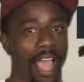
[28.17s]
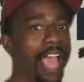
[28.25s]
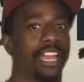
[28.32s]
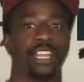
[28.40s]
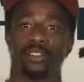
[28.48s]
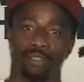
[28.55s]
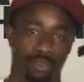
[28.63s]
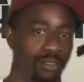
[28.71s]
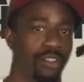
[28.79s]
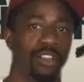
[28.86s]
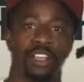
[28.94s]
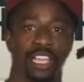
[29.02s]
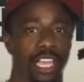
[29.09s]
I had to go
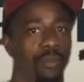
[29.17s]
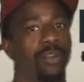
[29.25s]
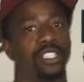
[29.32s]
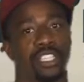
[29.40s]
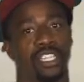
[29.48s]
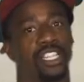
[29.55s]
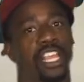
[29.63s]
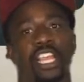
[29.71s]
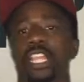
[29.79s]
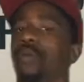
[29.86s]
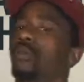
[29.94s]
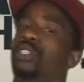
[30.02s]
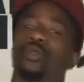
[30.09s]
get my shit together.
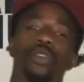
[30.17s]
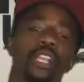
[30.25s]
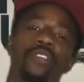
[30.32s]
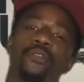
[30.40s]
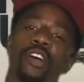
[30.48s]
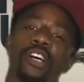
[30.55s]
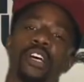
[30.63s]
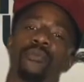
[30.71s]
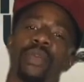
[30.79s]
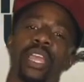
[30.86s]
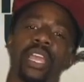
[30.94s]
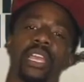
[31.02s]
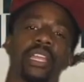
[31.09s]
It was really fun,
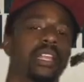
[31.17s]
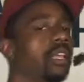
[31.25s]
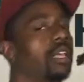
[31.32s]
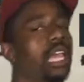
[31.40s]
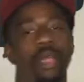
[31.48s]
man.